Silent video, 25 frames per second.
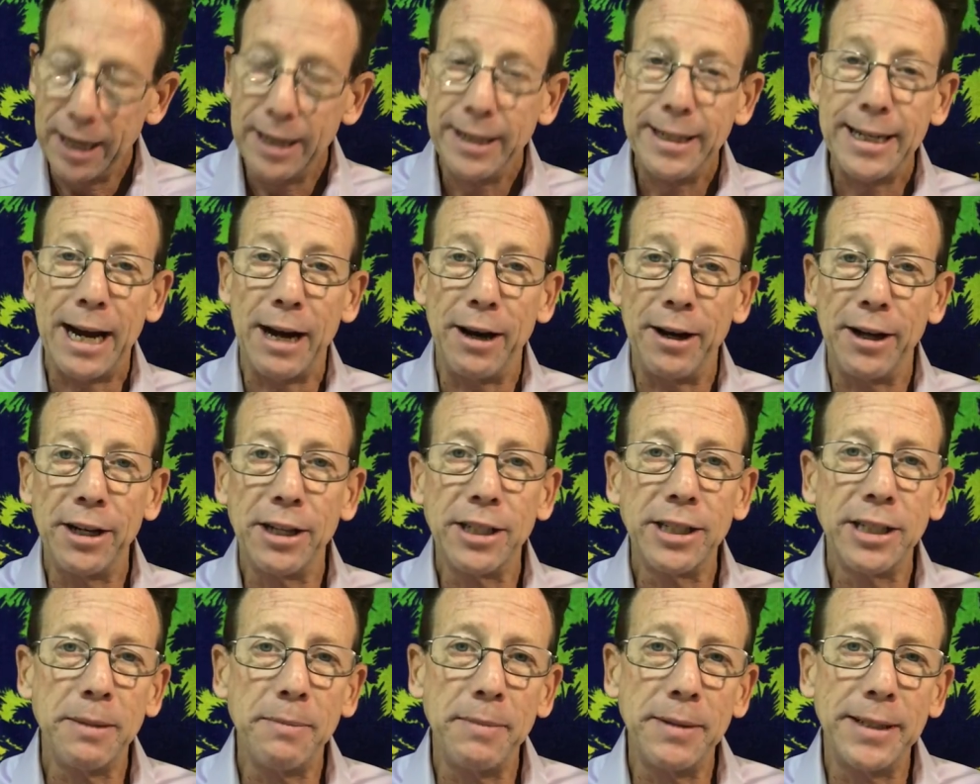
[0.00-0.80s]
Now
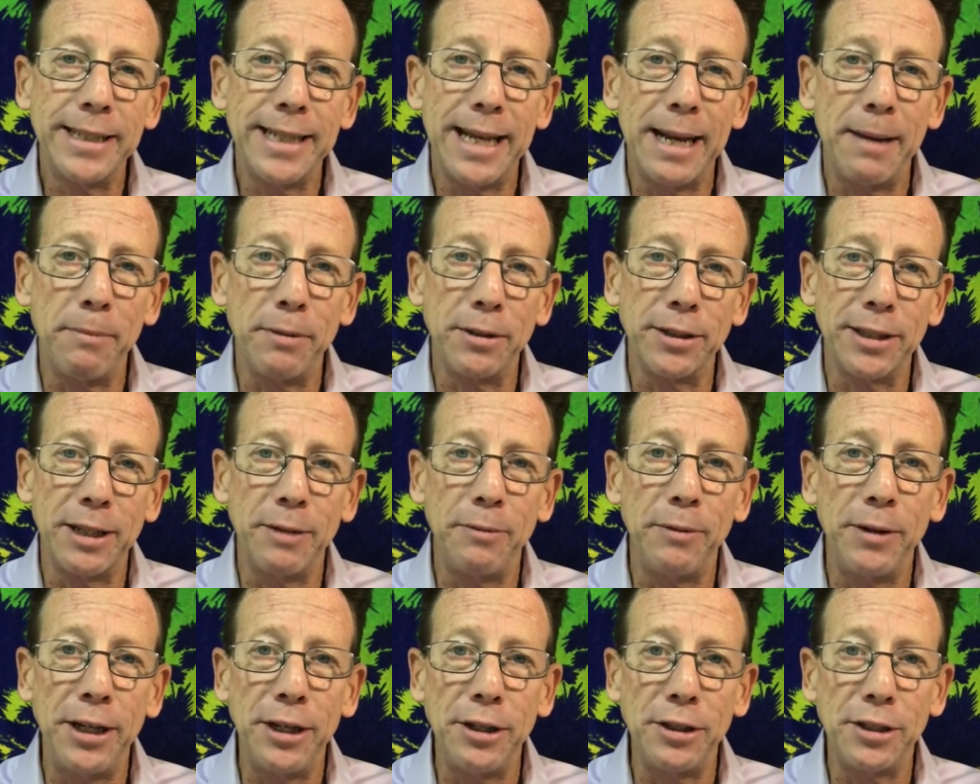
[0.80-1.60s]
here's some examples
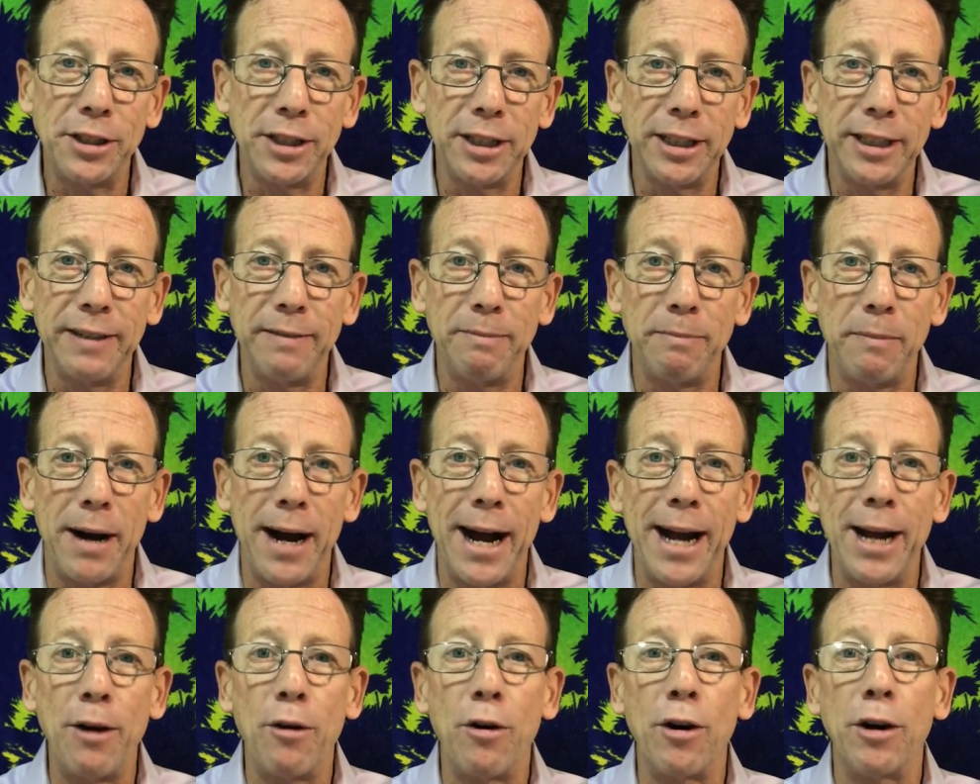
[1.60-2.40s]
that we used to live
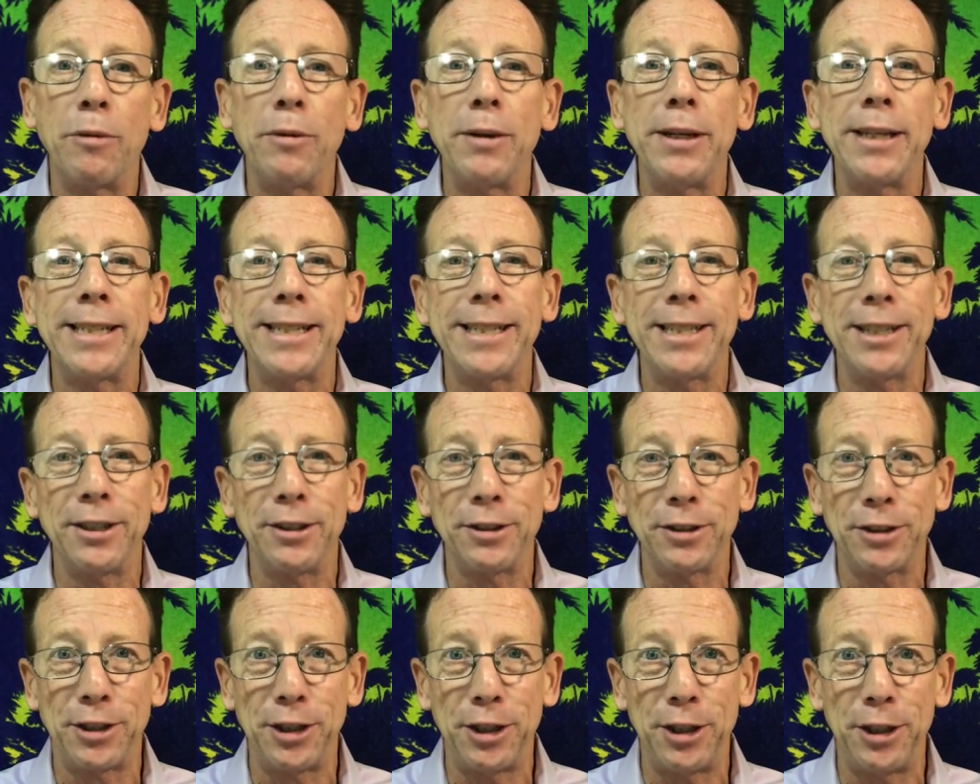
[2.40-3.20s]
by or we
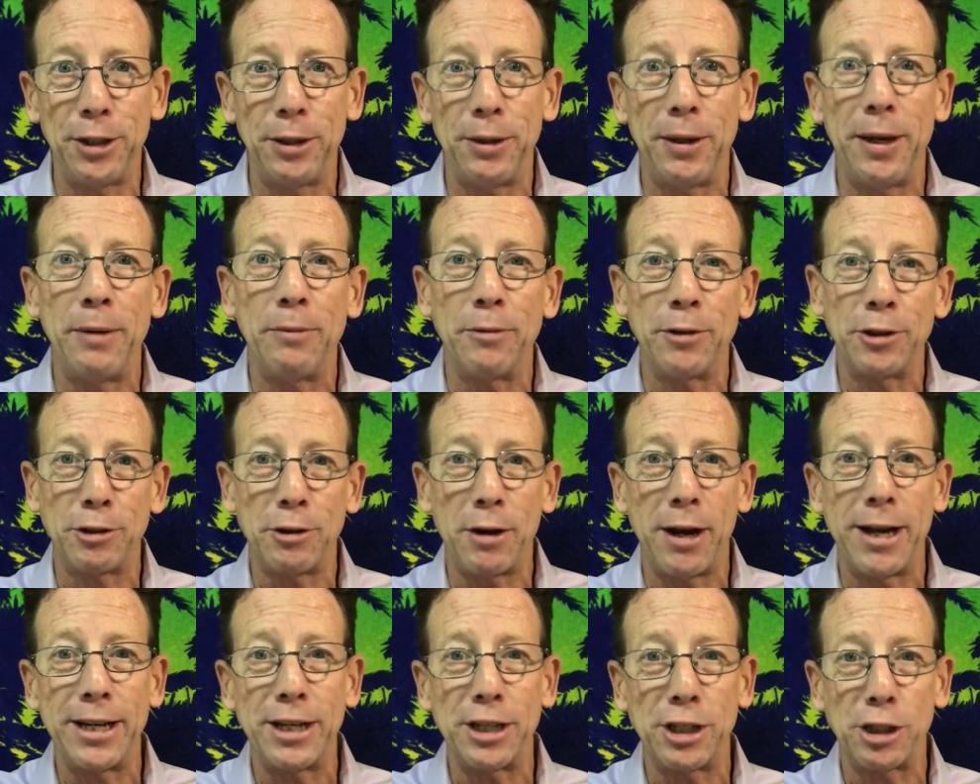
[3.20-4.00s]
still do, and we're
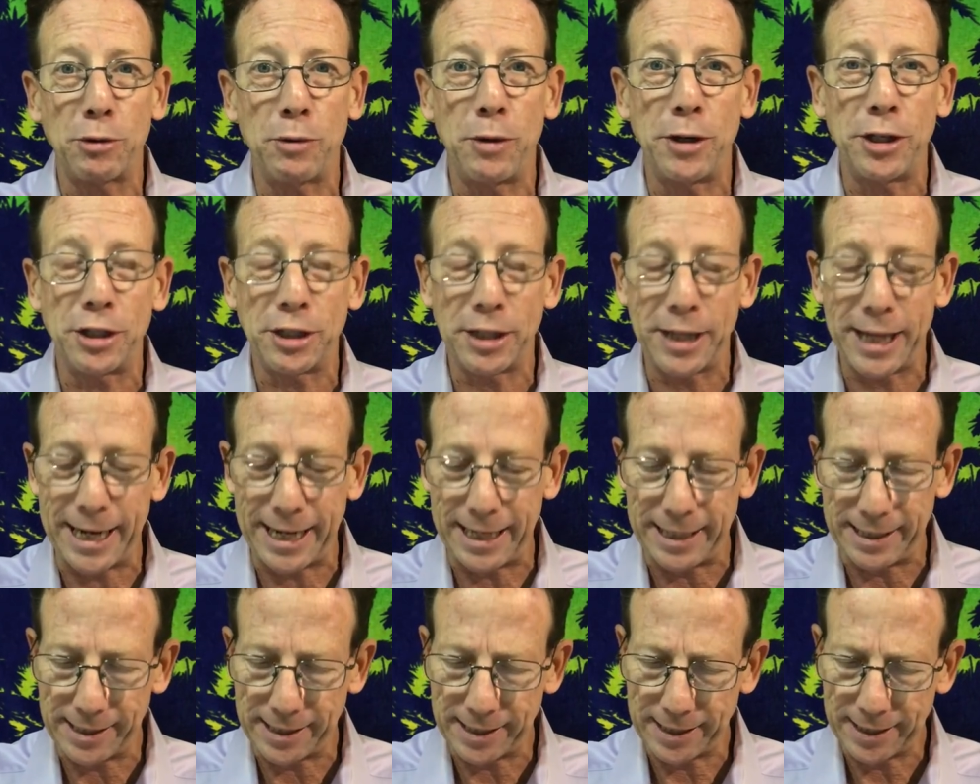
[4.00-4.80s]
trying to switch
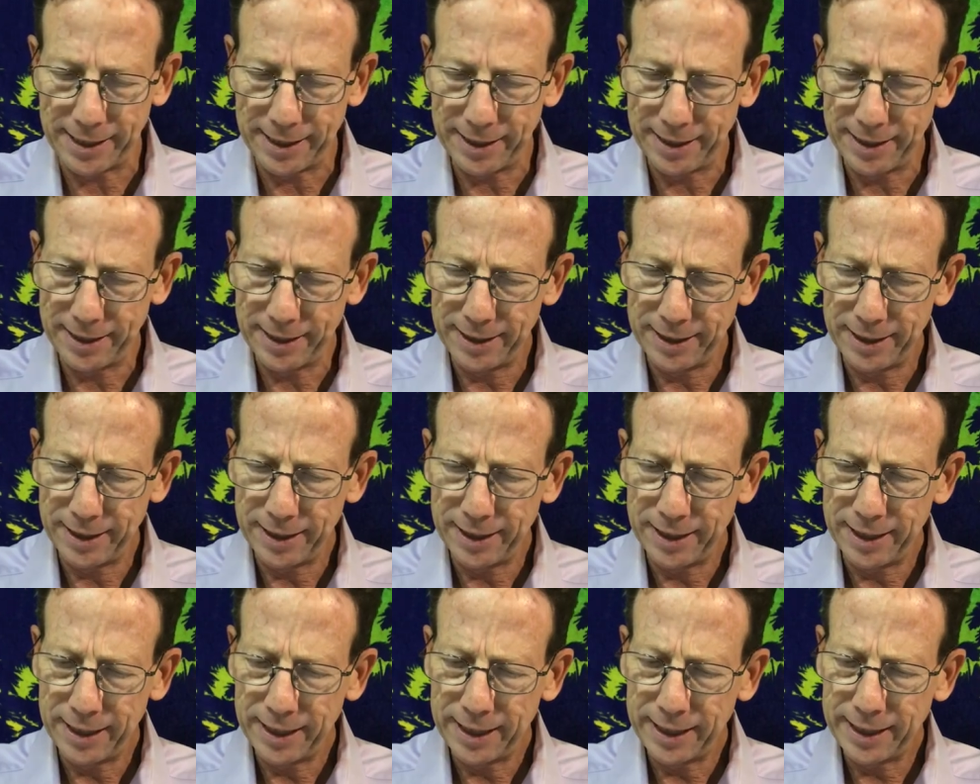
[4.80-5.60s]
lanes.
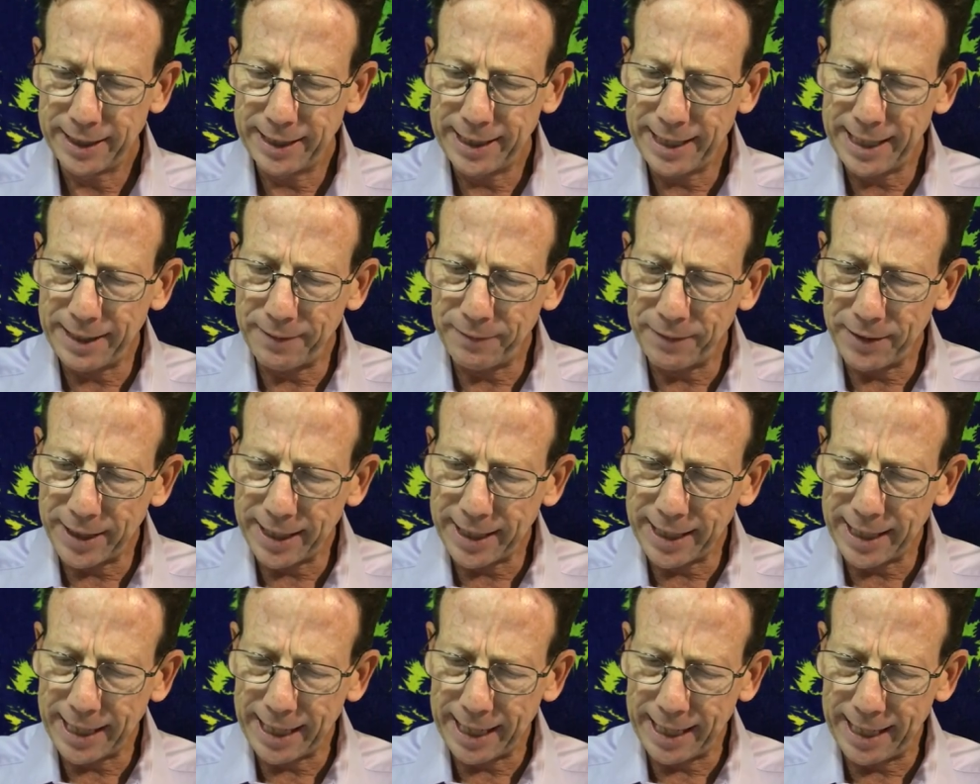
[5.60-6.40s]

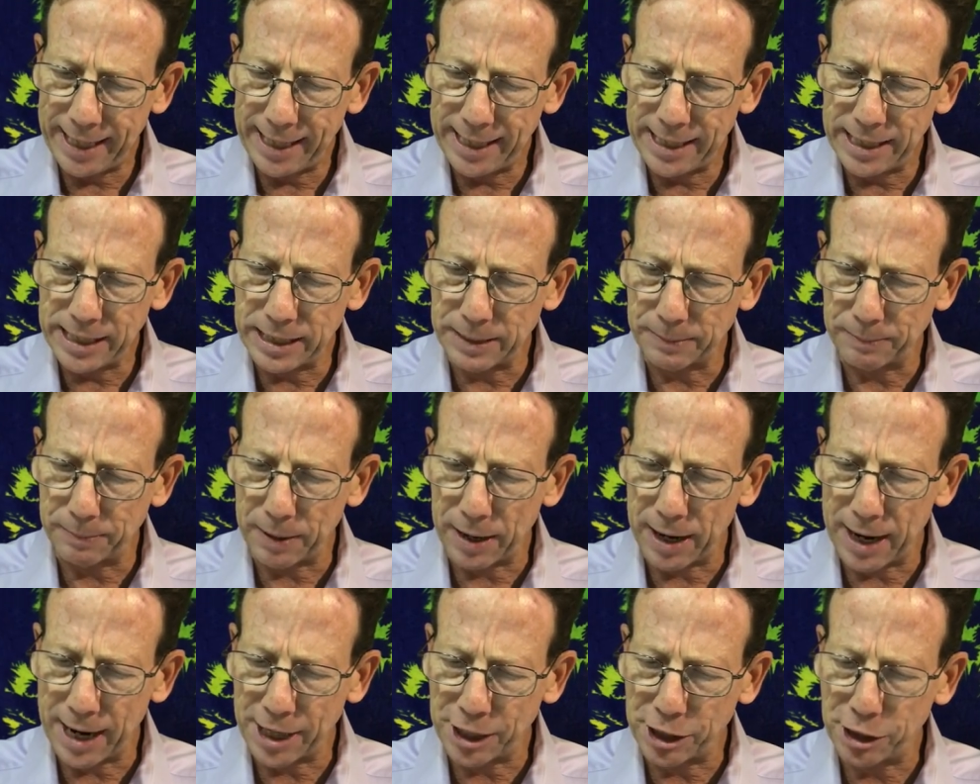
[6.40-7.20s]
Living in
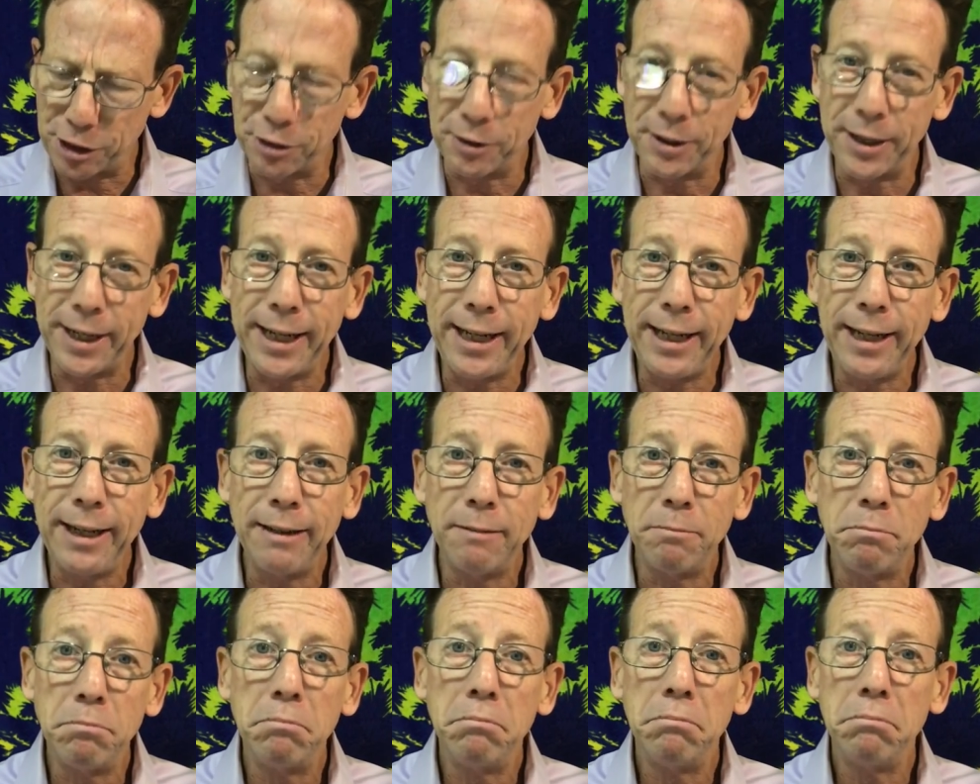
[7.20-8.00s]
debauchery,
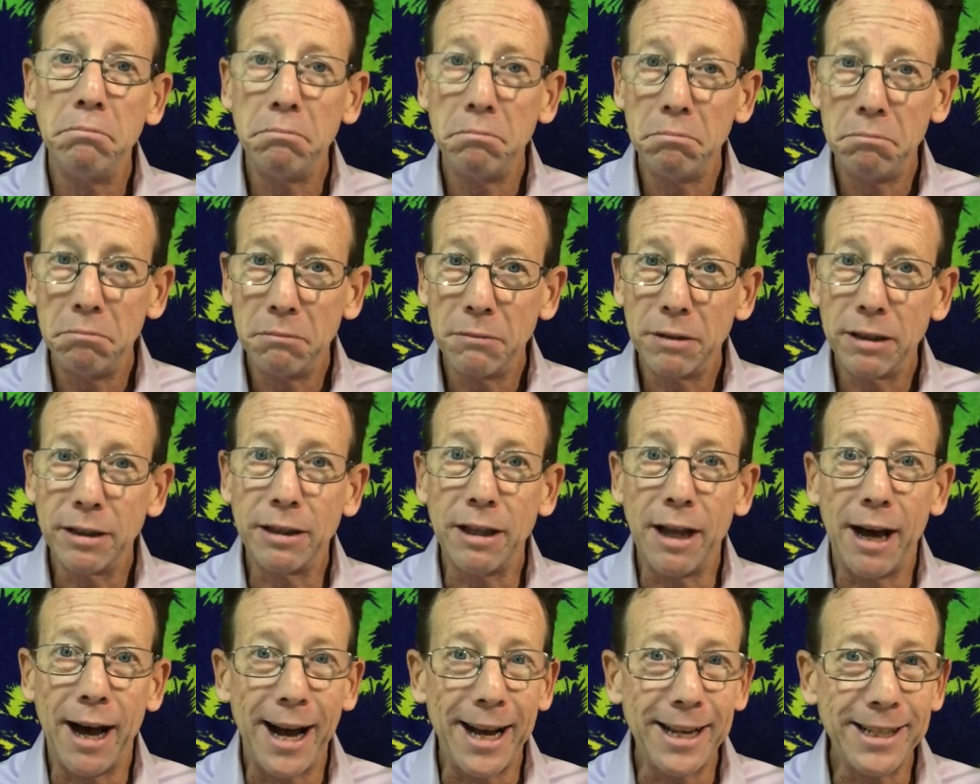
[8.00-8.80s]

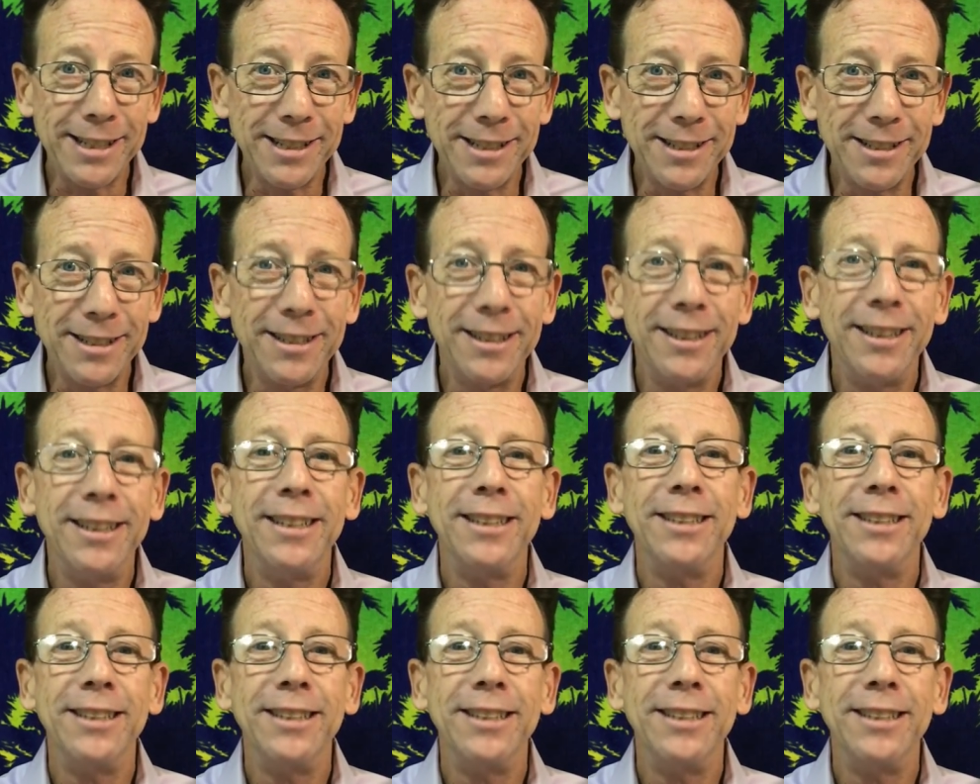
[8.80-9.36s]
lust.